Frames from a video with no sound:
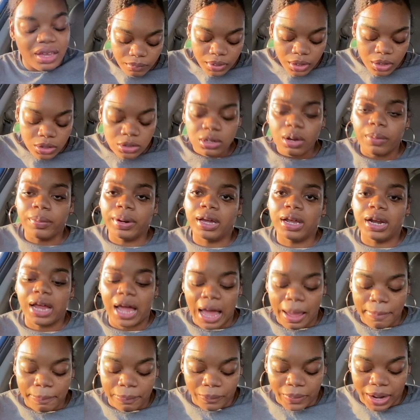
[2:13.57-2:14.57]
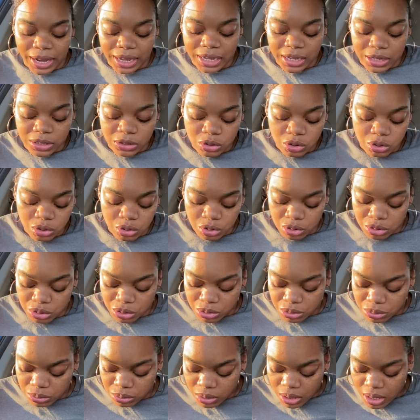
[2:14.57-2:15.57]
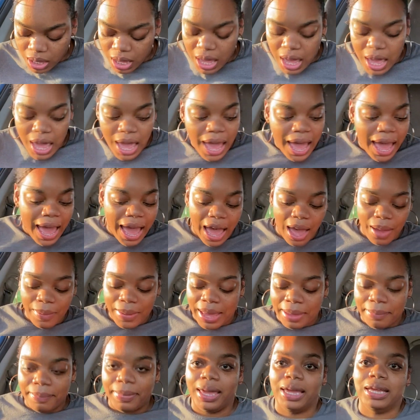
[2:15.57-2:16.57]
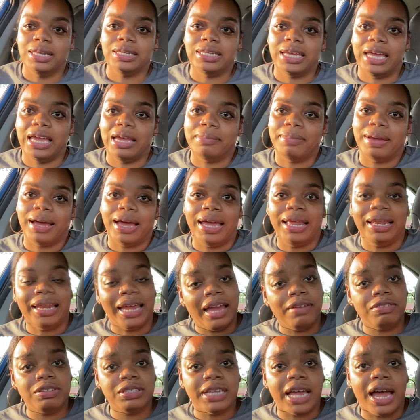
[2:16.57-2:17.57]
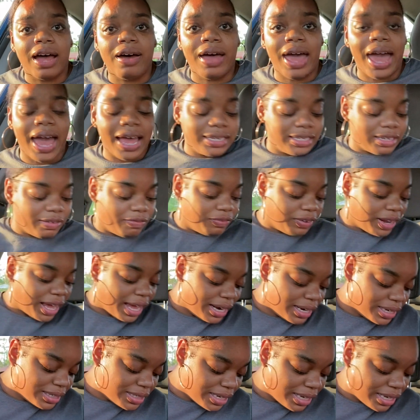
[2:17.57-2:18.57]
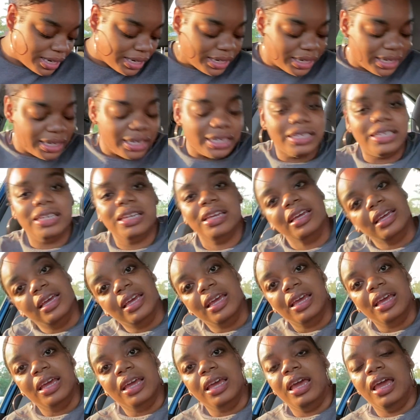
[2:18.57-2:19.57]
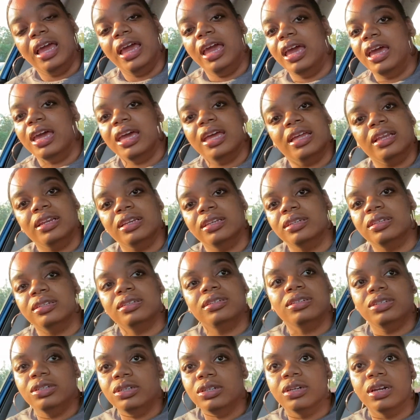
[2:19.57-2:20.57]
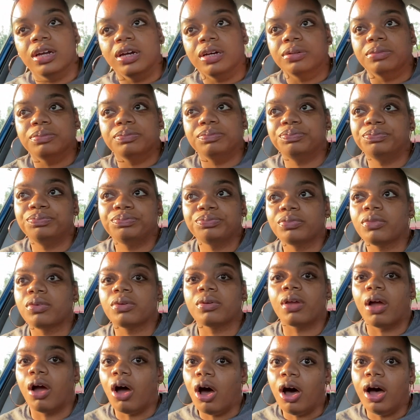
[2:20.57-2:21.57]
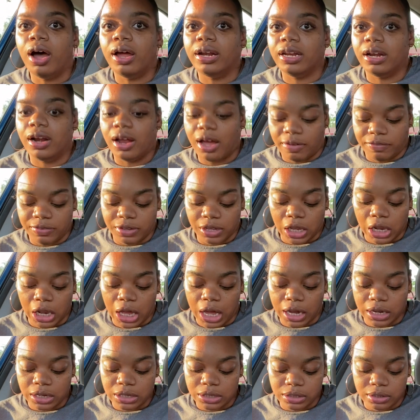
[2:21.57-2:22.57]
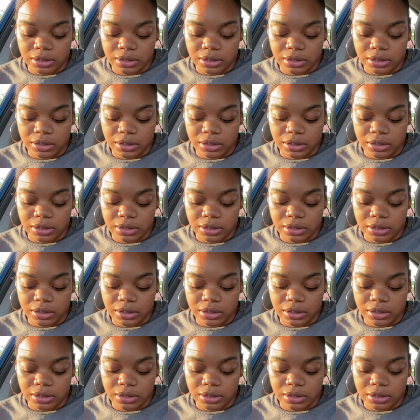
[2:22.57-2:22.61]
So we're gonna hop right into how I maintain my lifestyle as a flight attendant, and you know, on and off the clock.